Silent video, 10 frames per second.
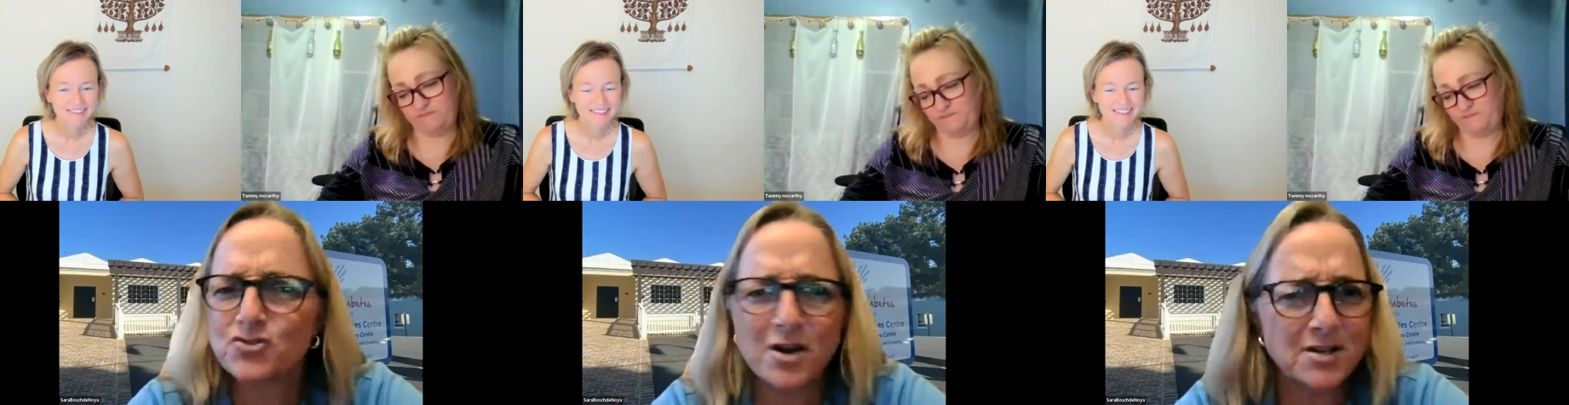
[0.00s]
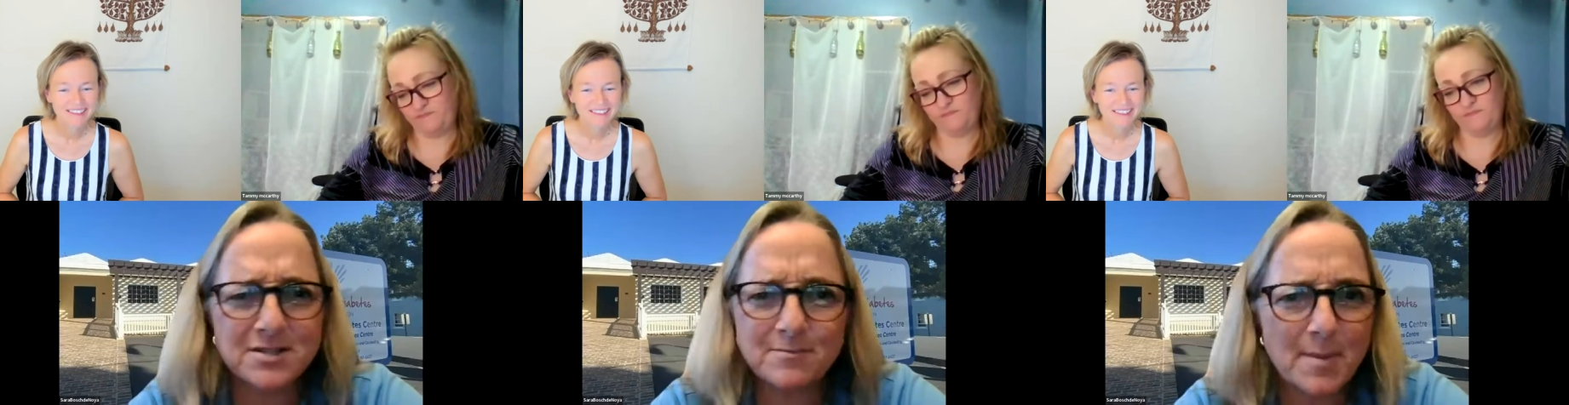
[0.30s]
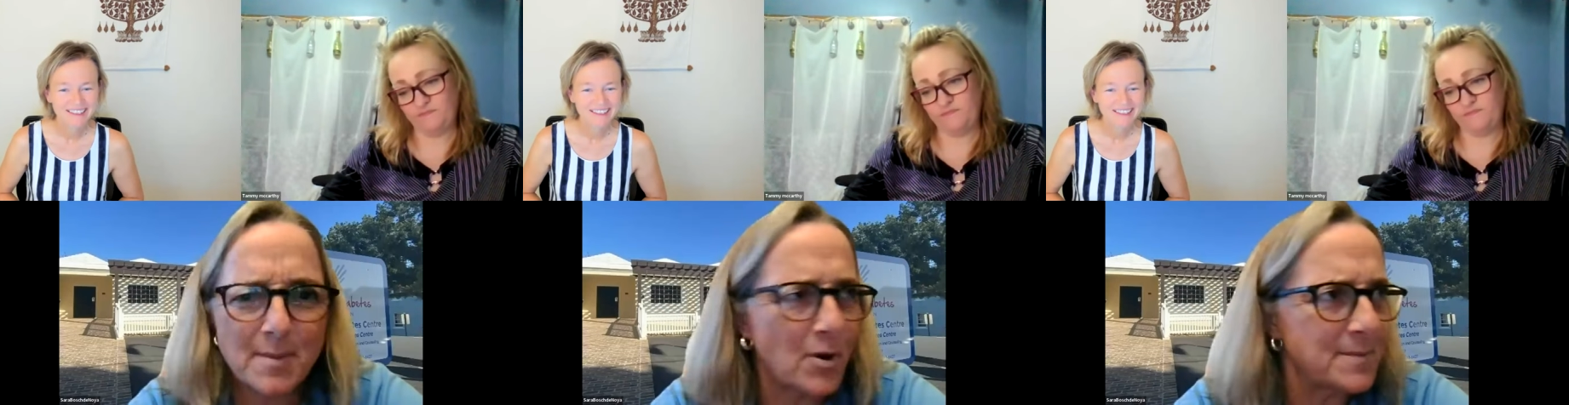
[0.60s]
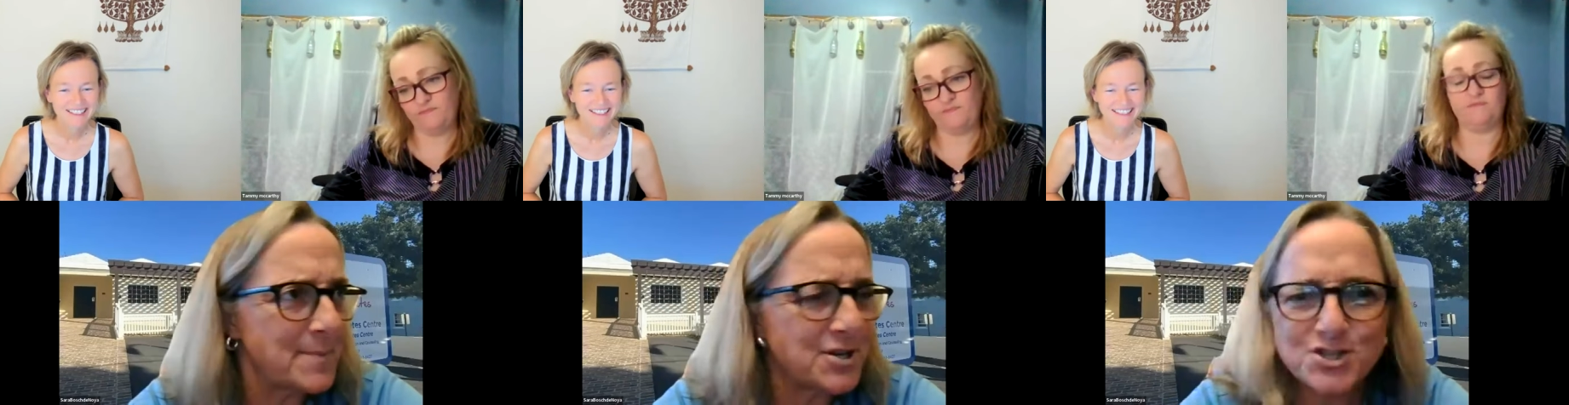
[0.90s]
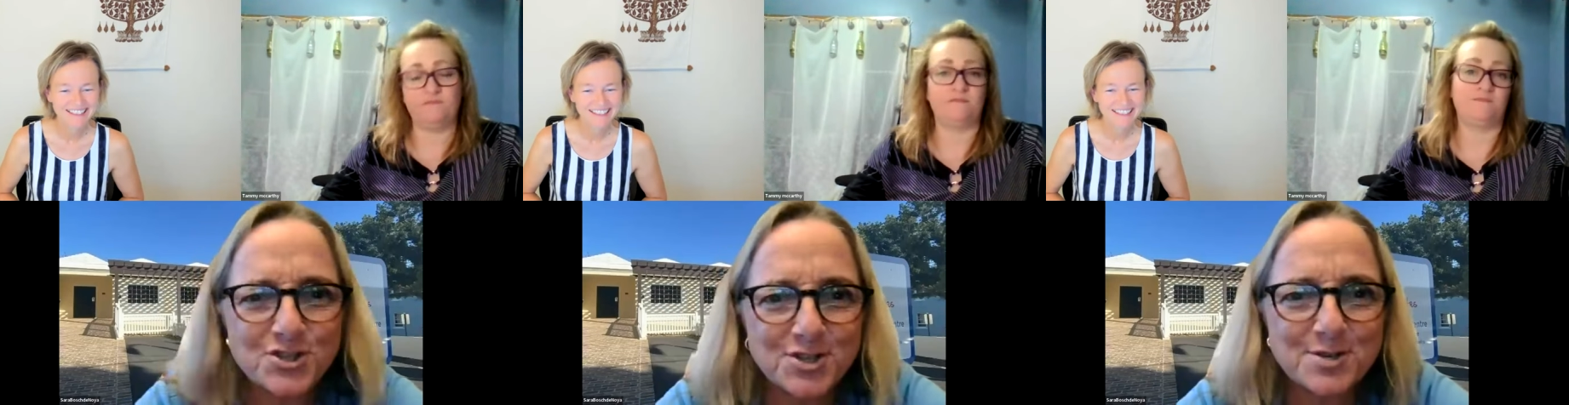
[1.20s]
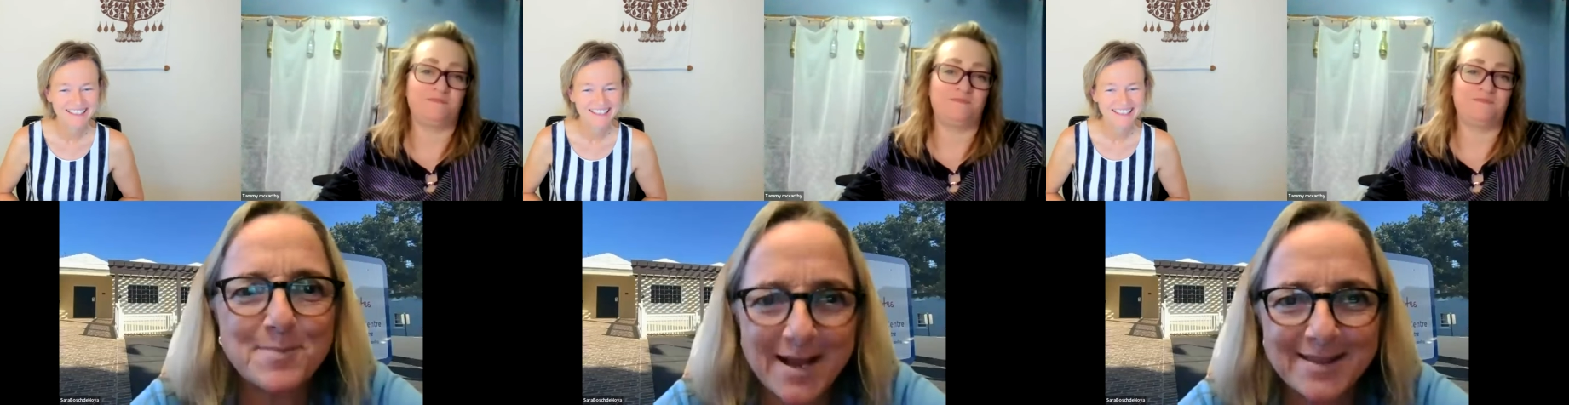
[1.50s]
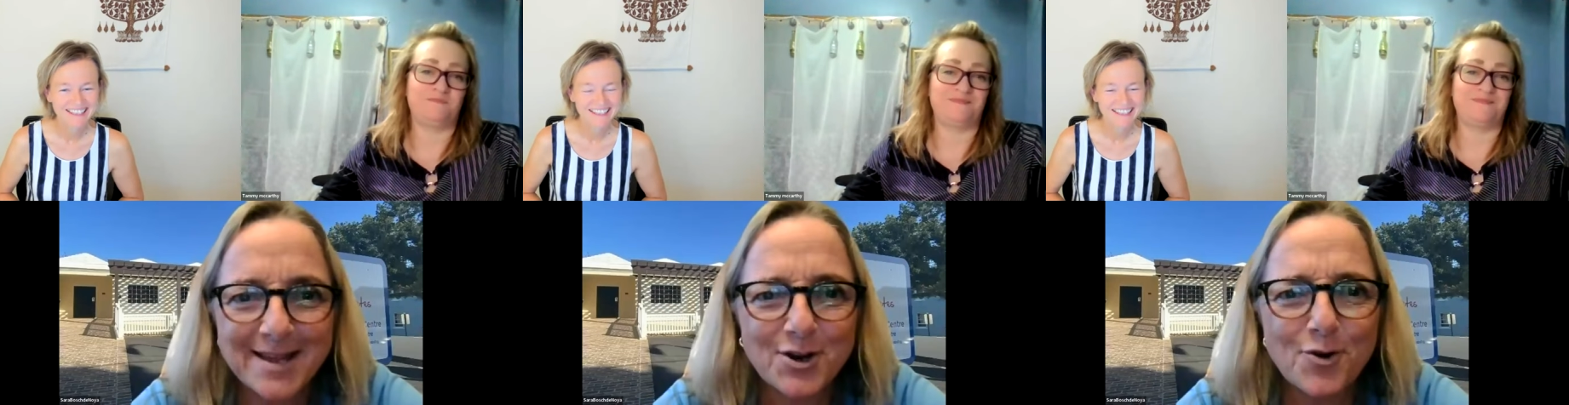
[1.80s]
Speaker 1: Try not to, my patients not to
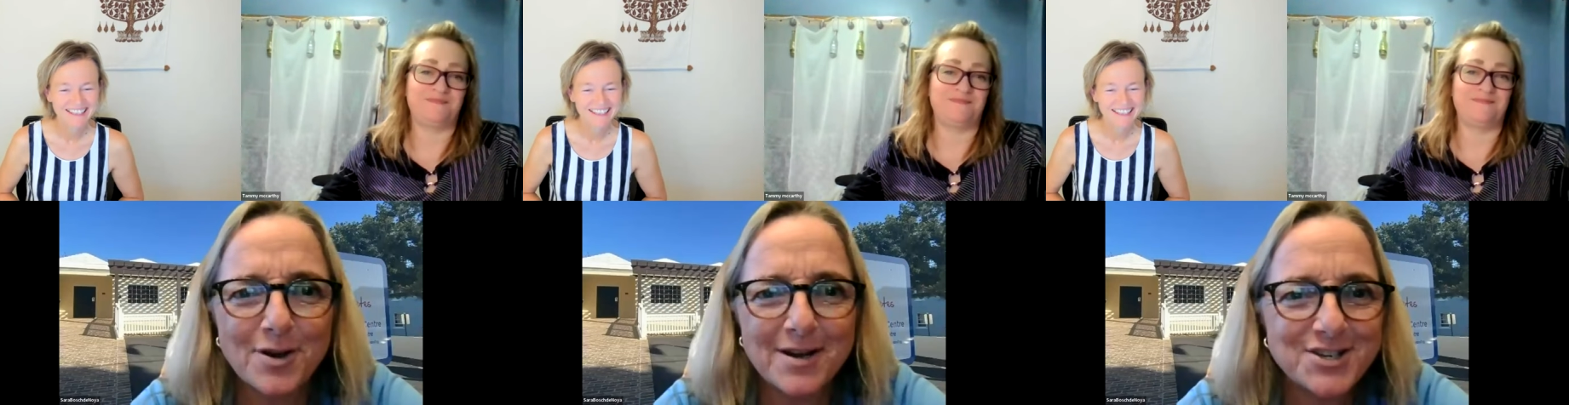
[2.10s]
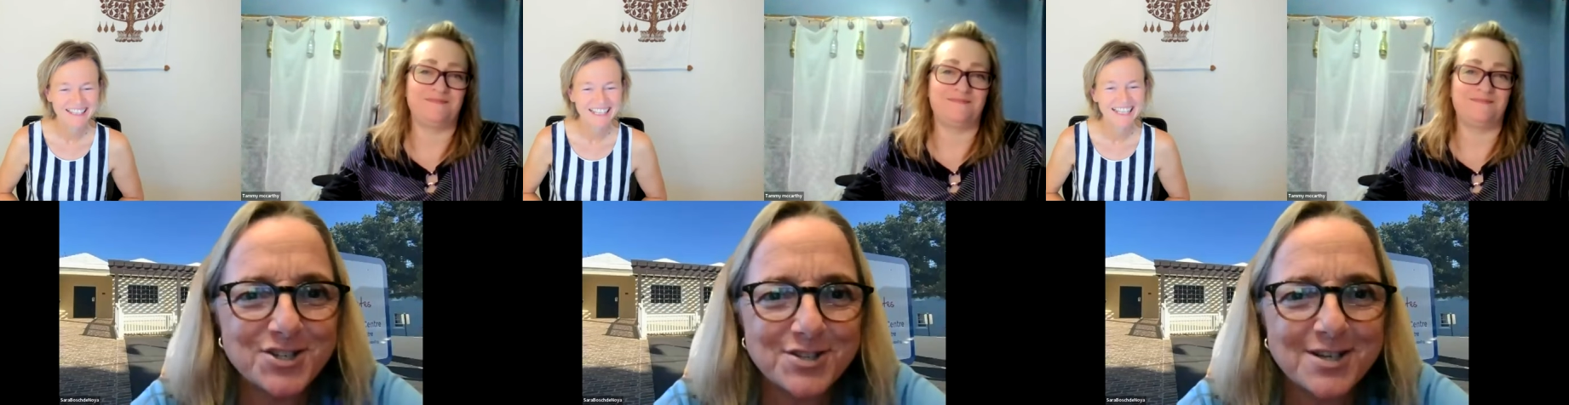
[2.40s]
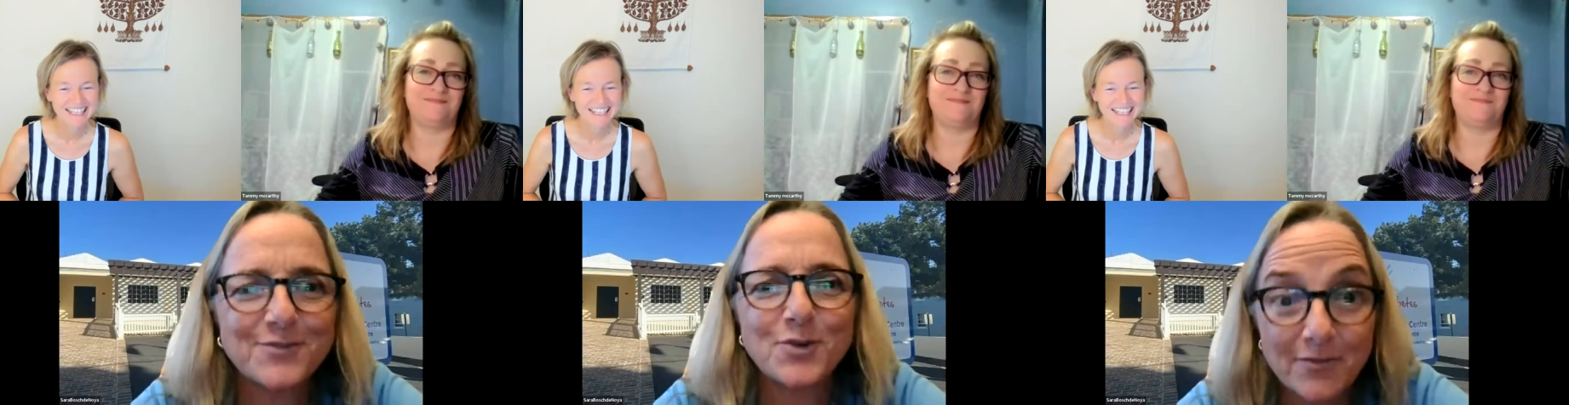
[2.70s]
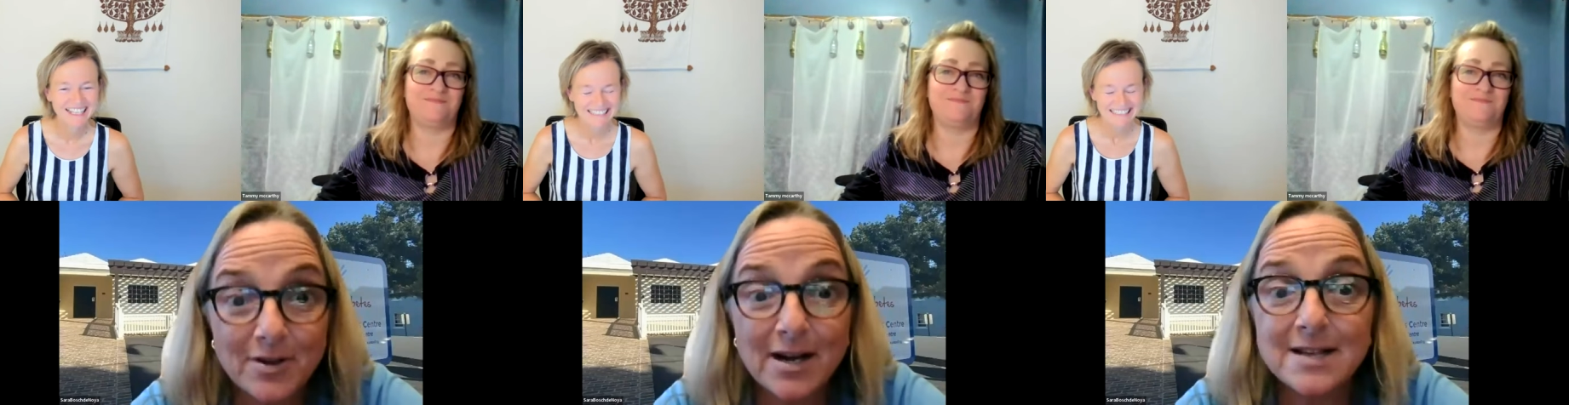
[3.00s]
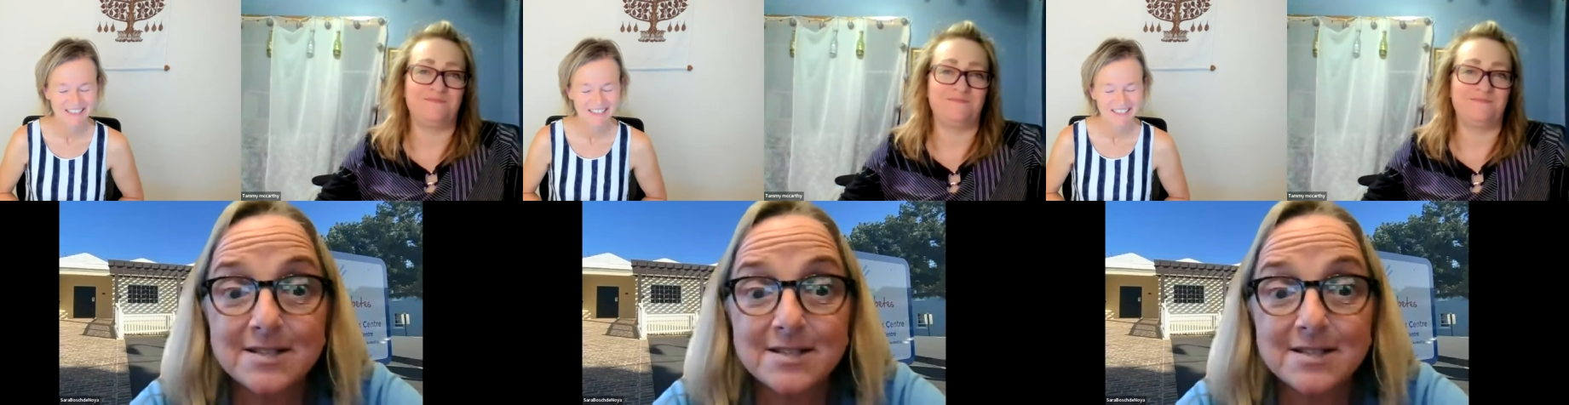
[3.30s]
make that correlation that if you have a glass